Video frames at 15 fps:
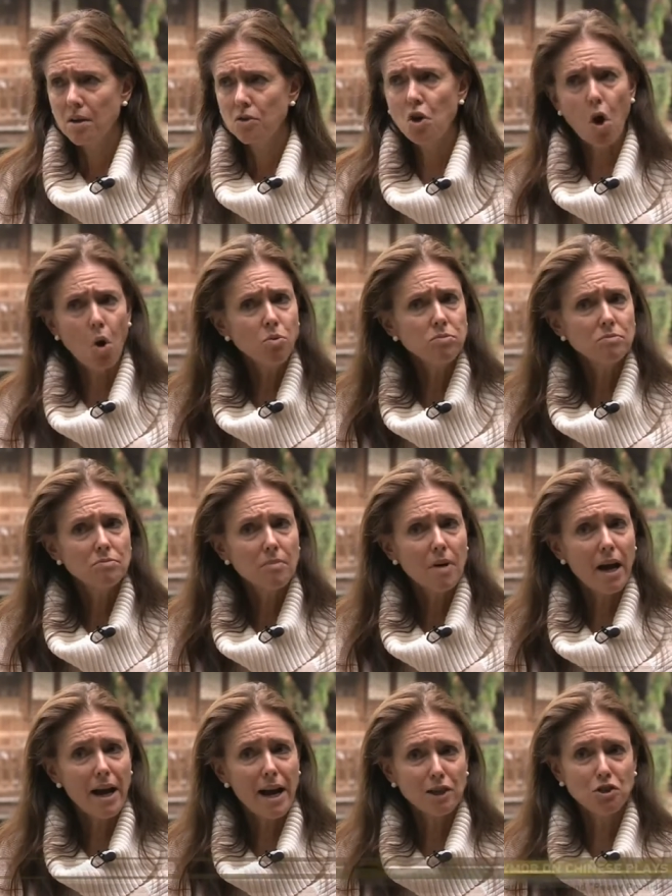No,
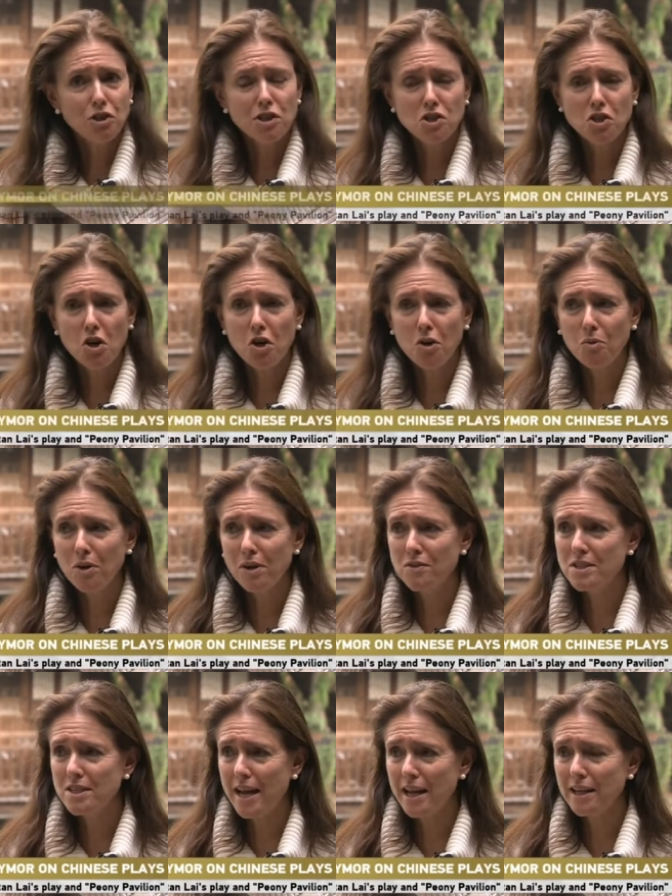I actually saw one of
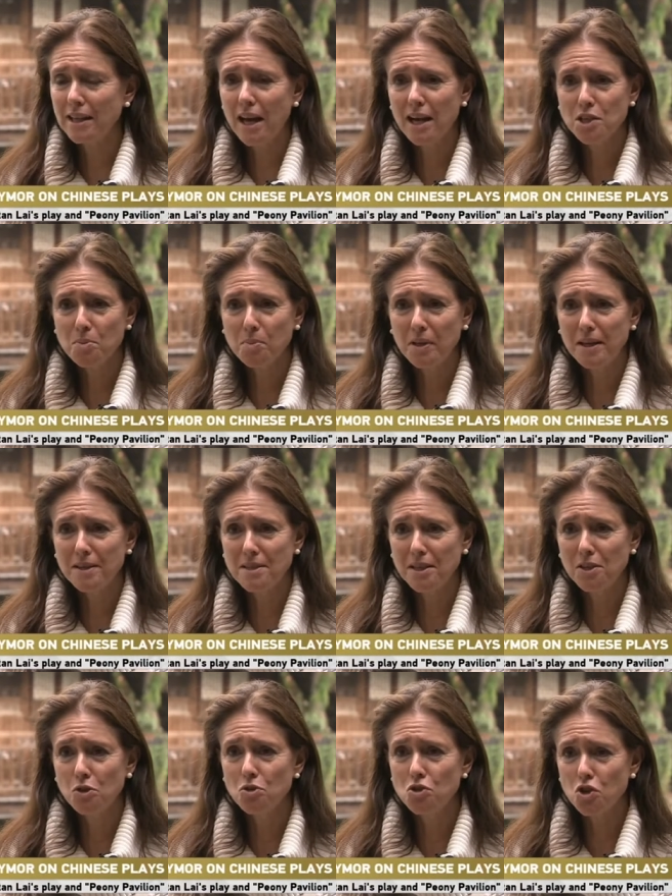Stan Lai's plays
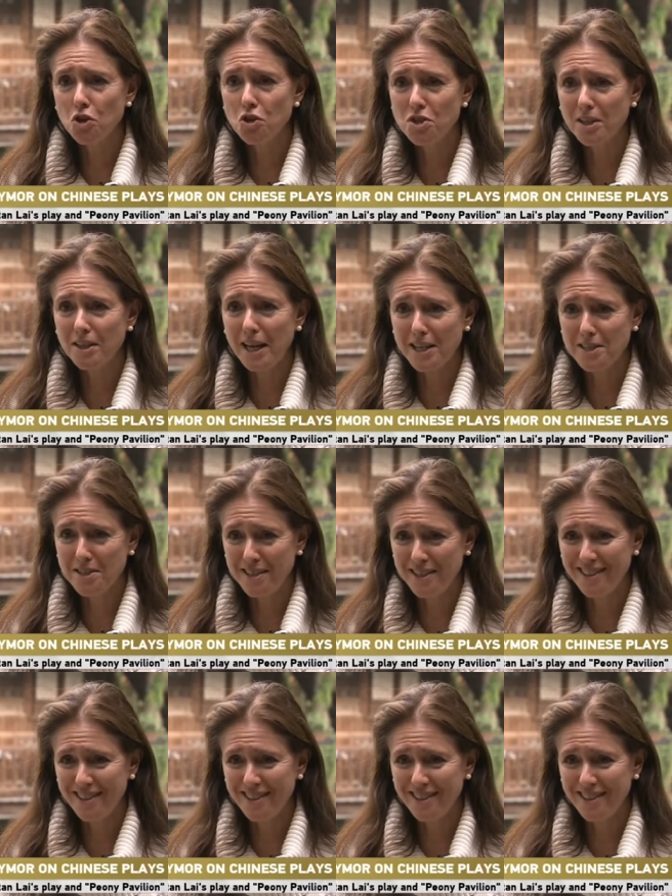in New Jersey last